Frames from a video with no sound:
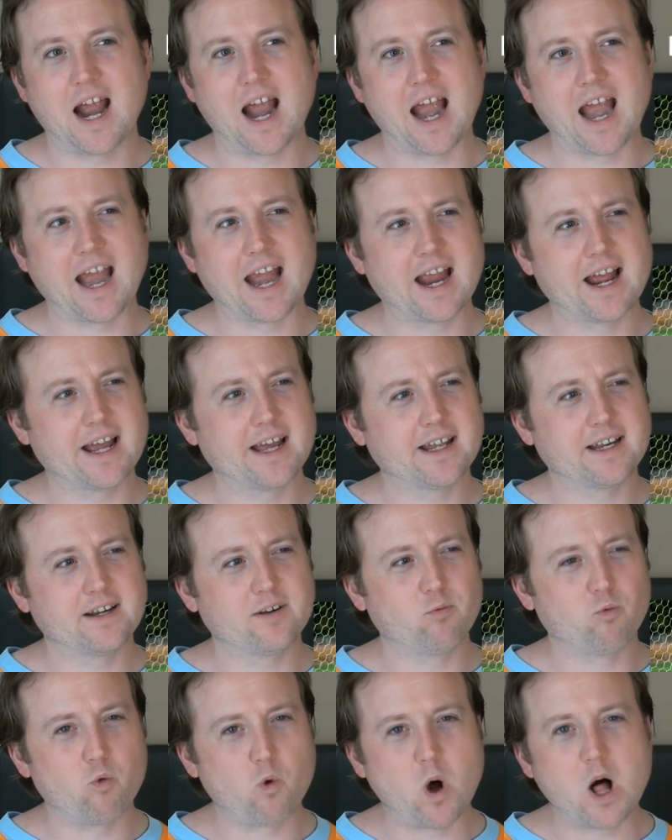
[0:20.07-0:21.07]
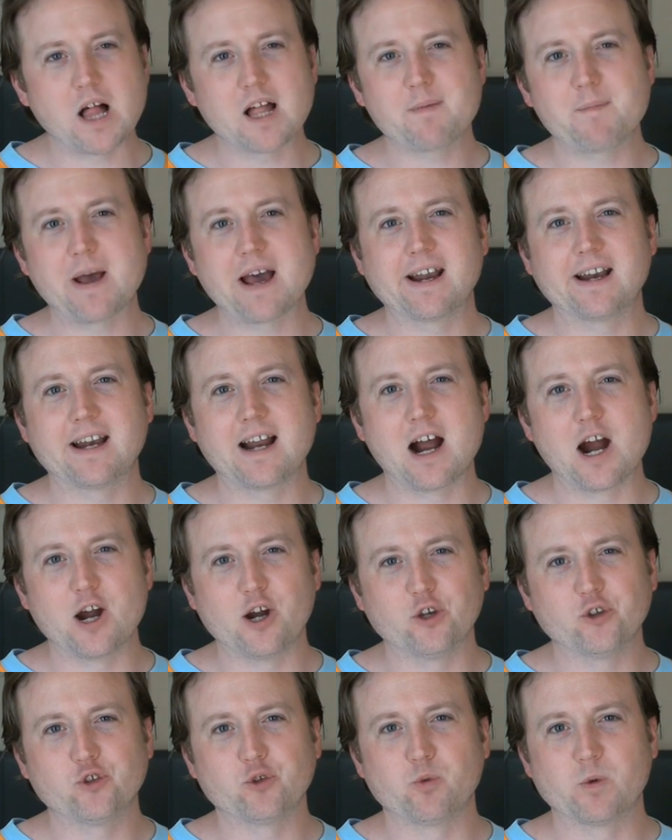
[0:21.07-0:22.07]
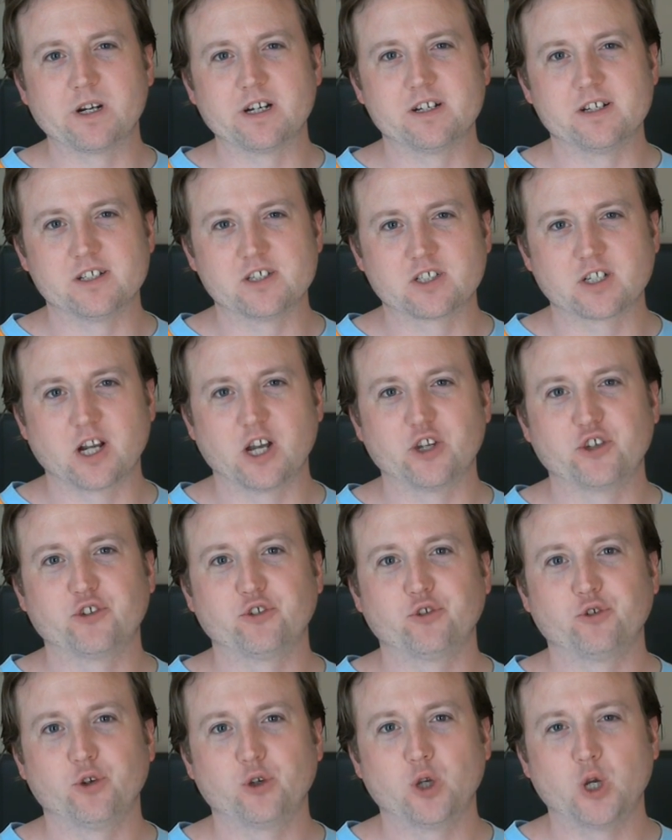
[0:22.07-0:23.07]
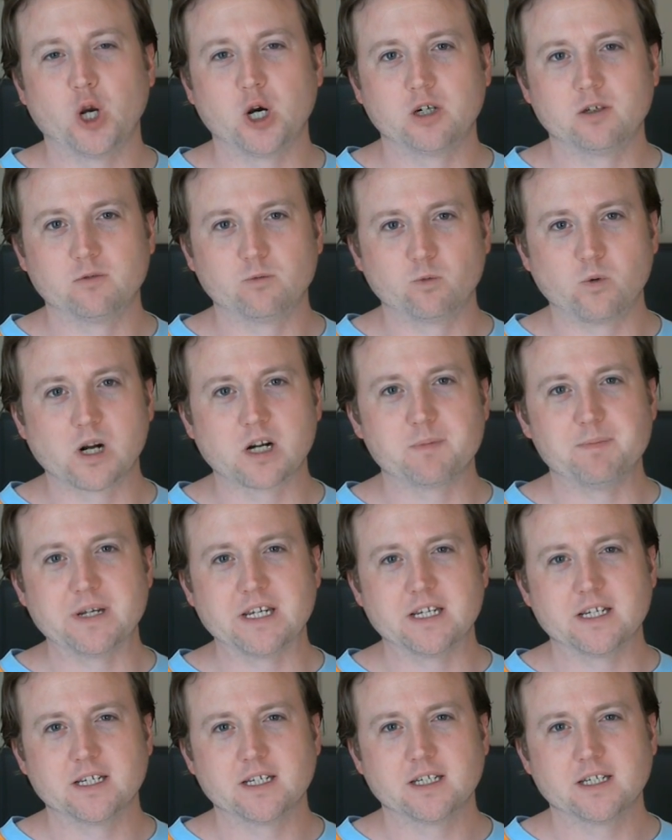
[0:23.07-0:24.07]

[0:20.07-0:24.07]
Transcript: And while I'm at it, I also want to discuss rugby.